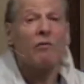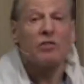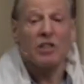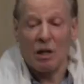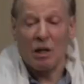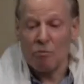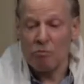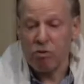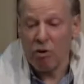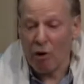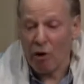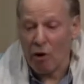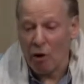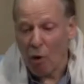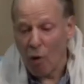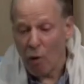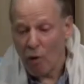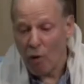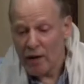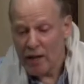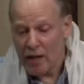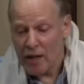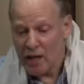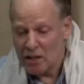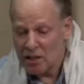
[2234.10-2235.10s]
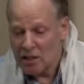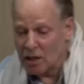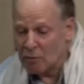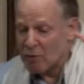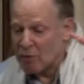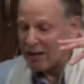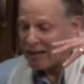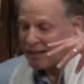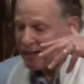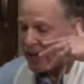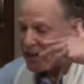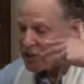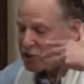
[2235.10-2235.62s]
and priorities and
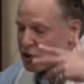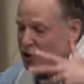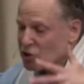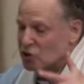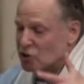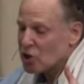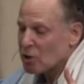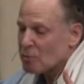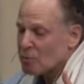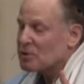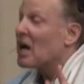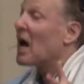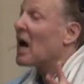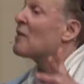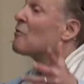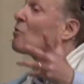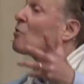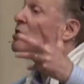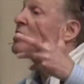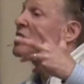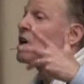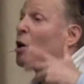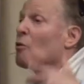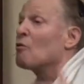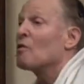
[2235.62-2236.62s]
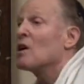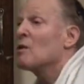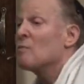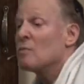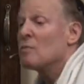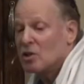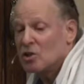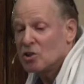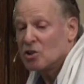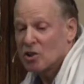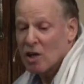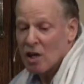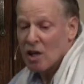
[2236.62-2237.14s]
relationships and your self
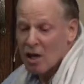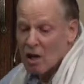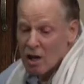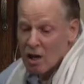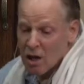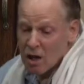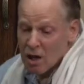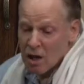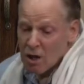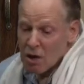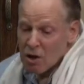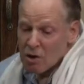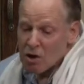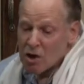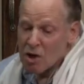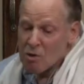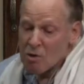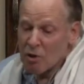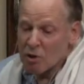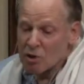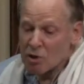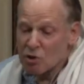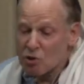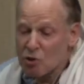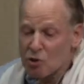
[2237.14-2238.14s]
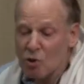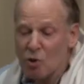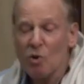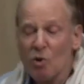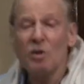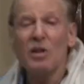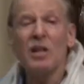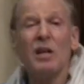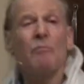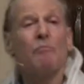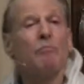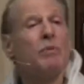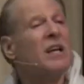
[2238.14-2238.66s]
image, you must
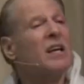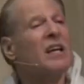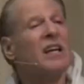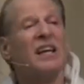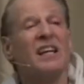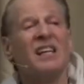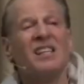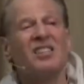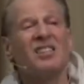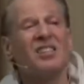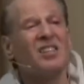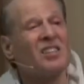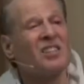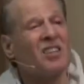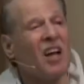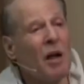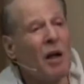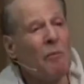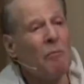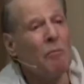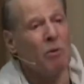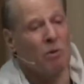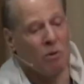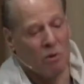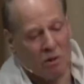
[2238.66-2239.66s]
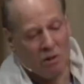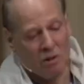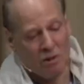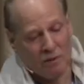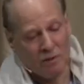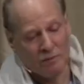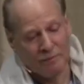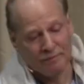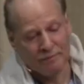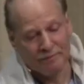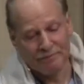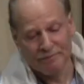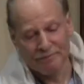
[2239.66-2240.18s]
truly be his disciple.
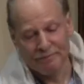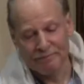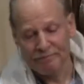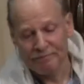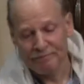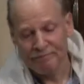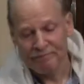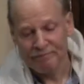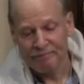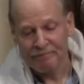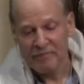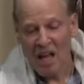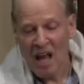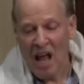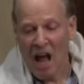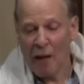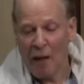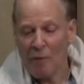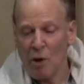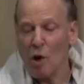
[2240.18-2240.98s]
And the